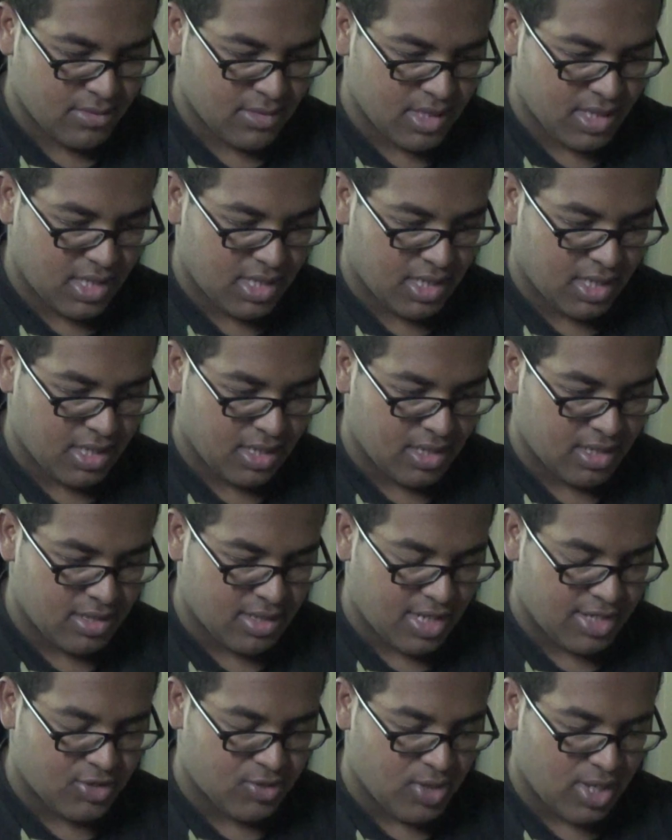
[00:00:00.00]
And
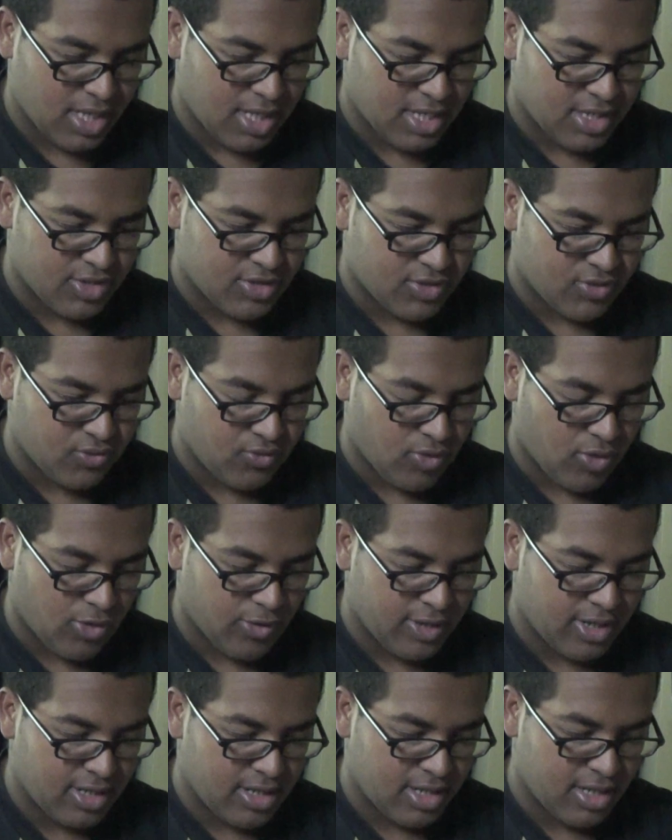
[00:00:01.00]
that dragon's
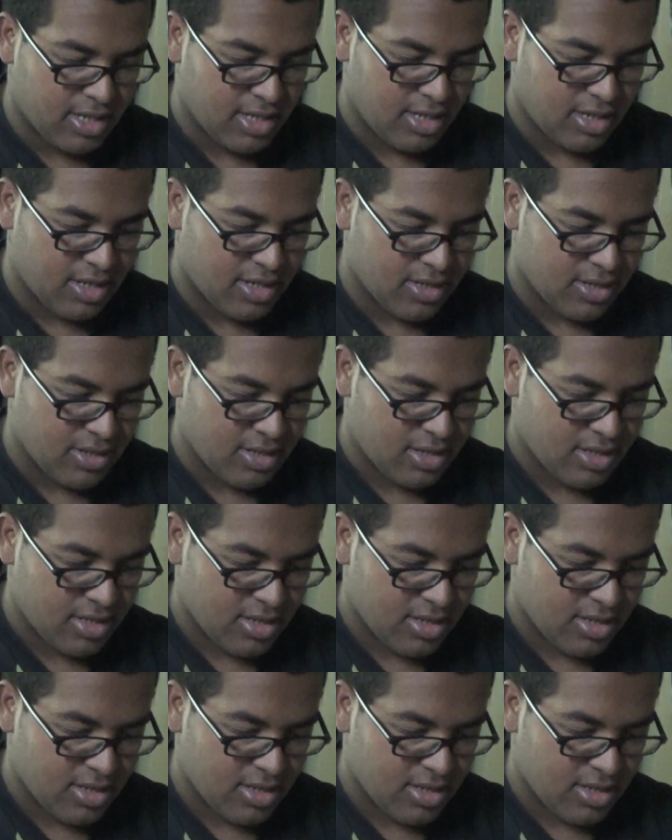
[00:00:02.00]
roaring, and